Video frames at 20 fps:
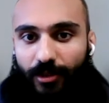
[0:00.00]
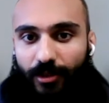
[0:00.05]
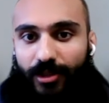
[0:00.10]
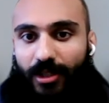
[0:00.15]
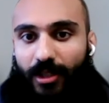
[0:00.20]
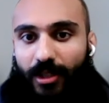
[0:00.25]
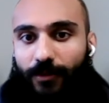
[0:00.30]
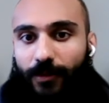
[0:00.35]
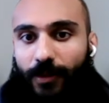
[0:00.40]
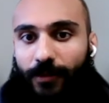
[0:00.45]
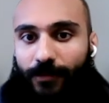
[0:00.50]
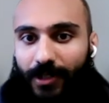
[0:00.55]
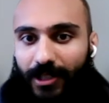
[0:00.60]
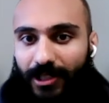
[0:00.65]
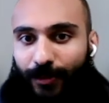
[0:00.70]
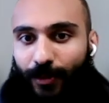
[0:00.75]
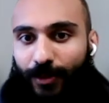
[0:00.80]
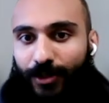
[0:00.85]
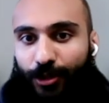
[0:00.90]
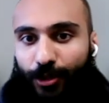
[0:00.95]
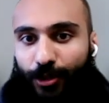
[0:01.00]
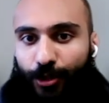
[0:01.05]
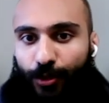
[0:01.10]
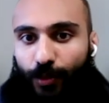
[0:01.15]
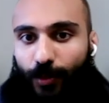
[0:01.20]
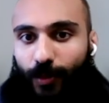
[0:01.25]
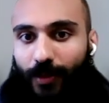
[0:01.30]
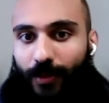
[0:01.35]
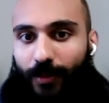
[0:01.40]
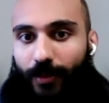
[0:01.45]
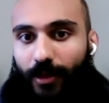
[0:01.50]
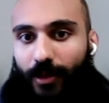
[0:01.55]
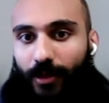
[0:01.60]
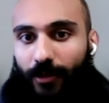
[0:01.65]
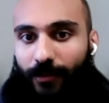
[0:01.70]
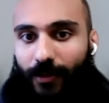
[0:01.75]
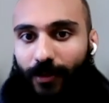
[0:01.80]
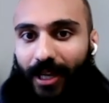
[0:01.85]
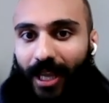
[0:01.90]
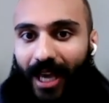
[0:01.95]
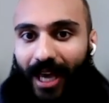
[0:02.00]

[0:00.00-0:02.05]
Ask yourself, if this was true,